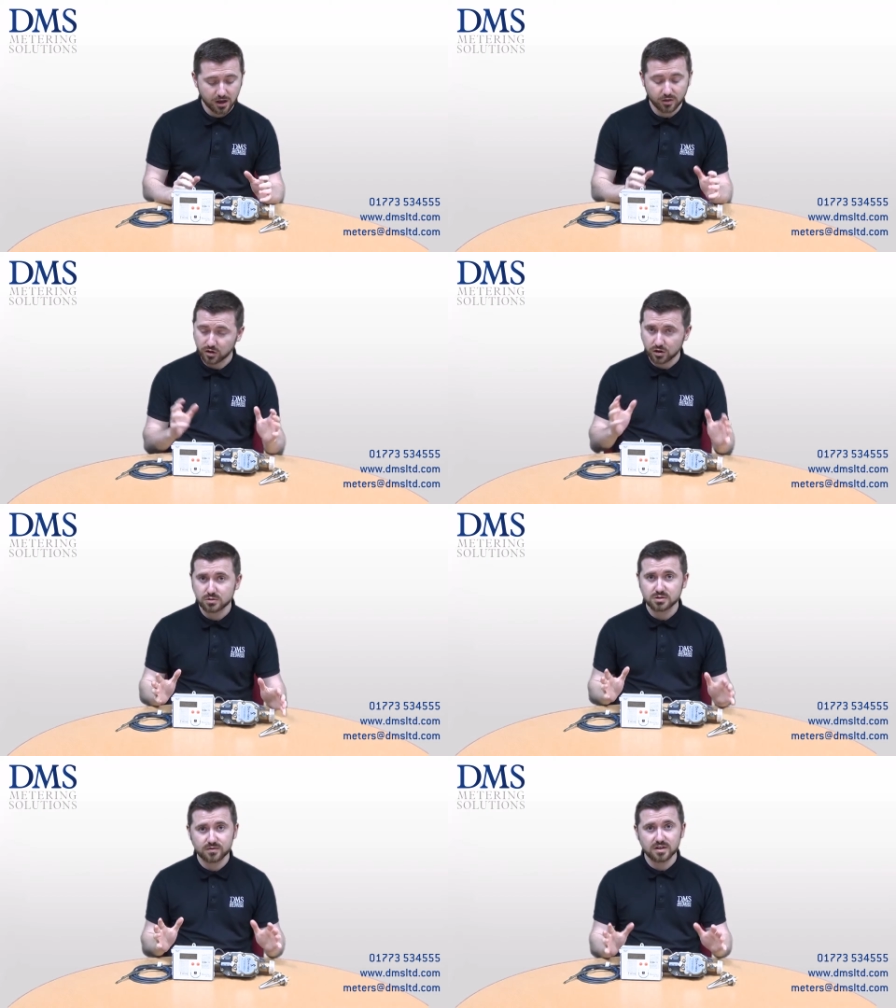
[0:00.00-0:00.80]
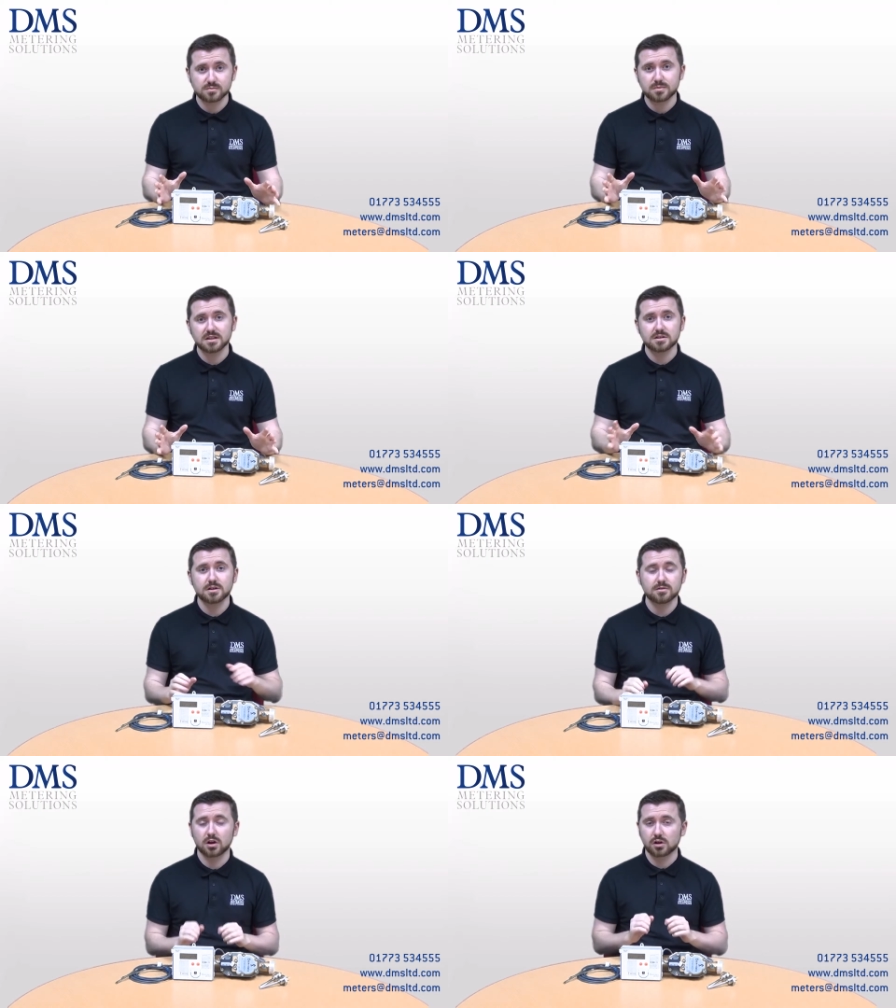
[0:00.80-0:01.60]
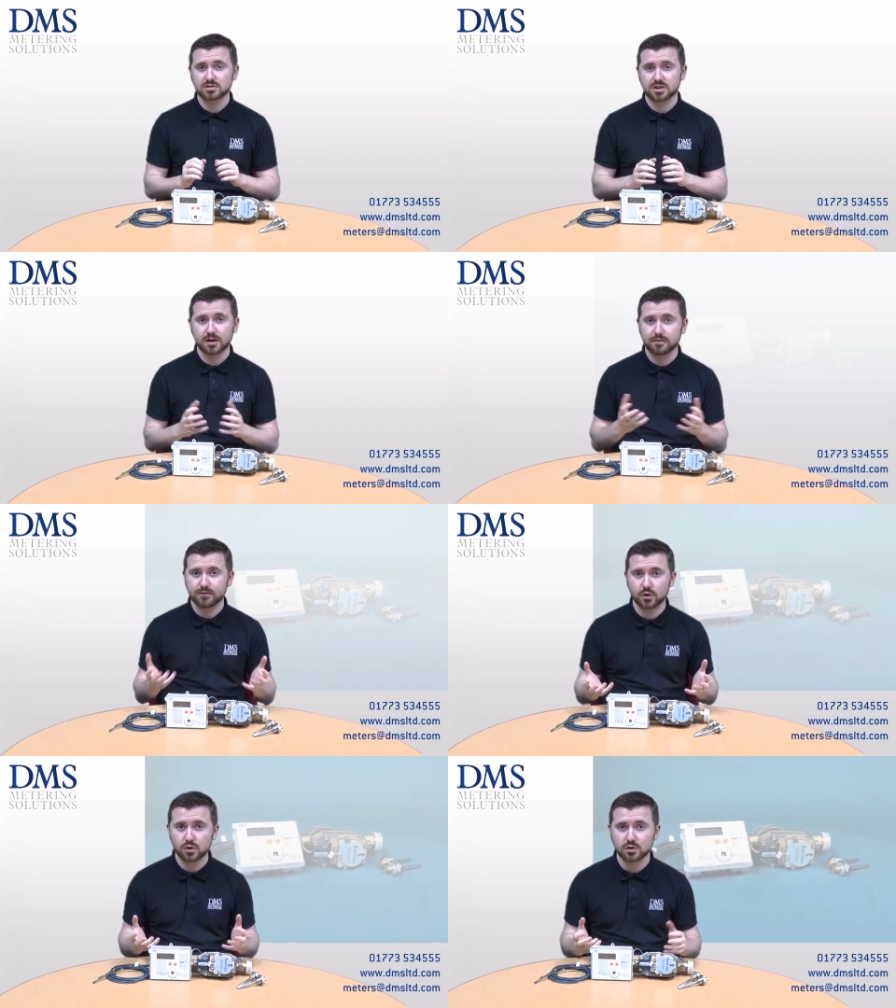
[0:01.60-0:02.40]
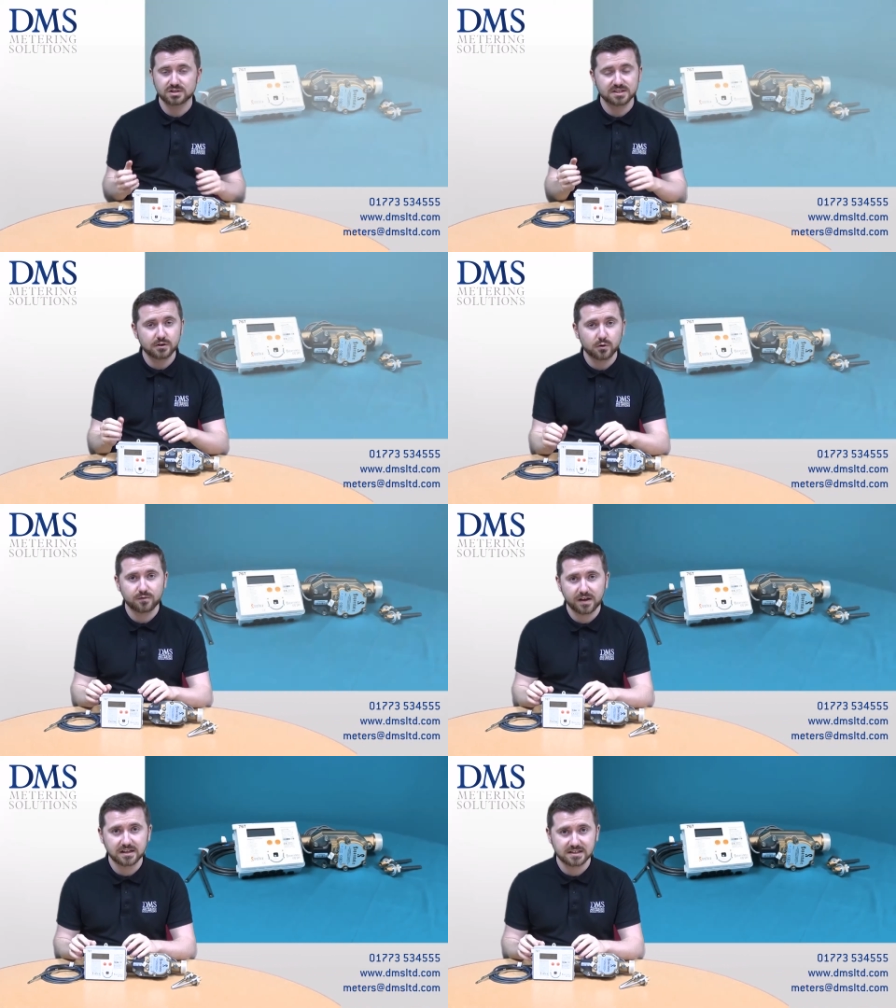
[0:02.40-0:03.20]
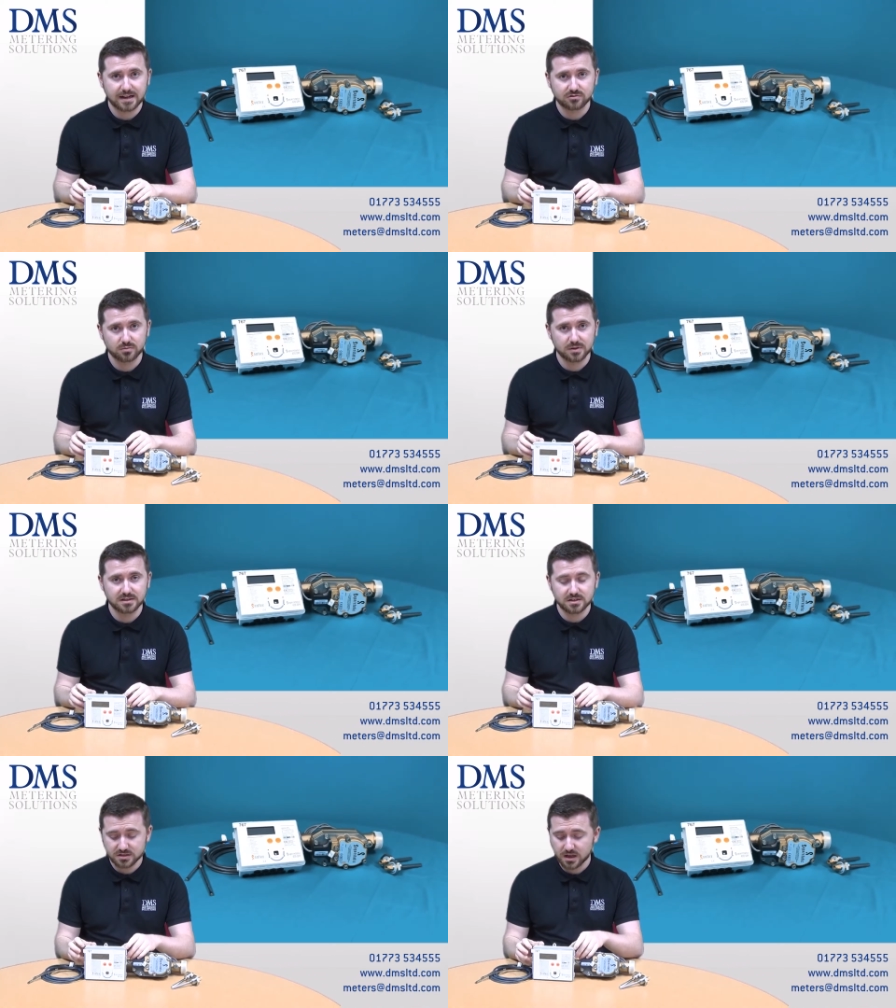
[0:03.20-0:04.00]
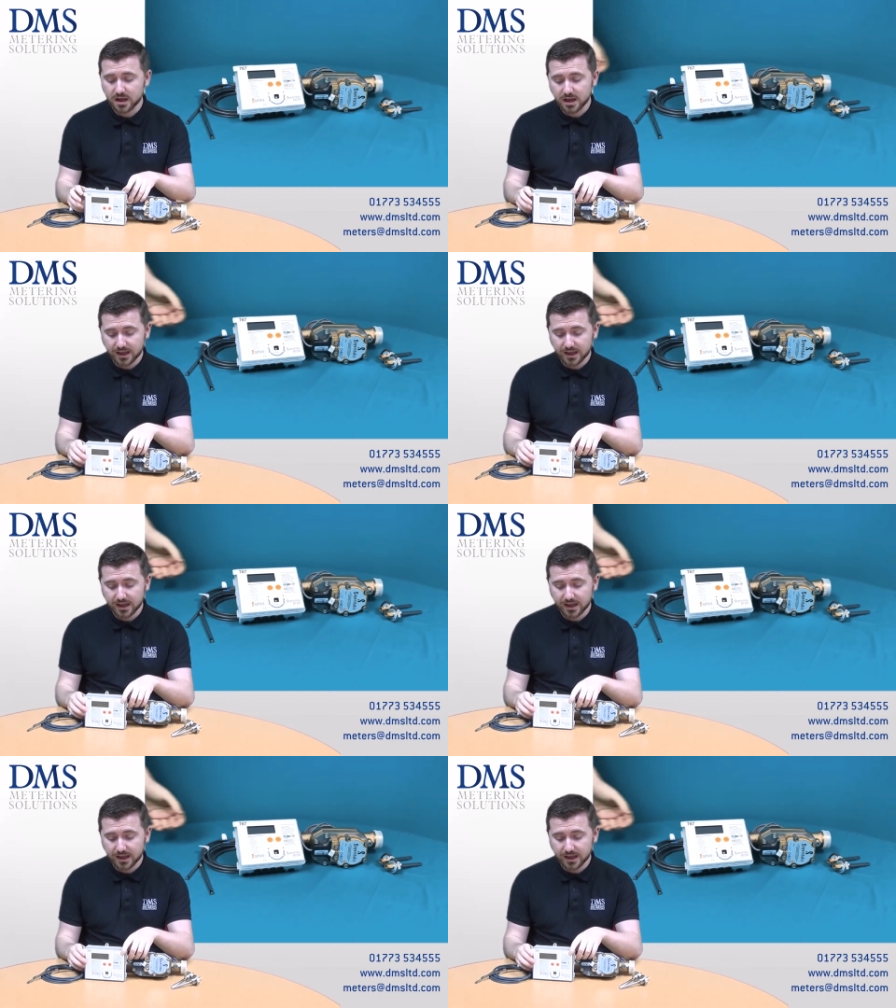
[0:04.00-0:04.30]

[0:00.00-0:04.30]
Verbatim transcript: Uh, the use of this meter alongside four single phase electric meters,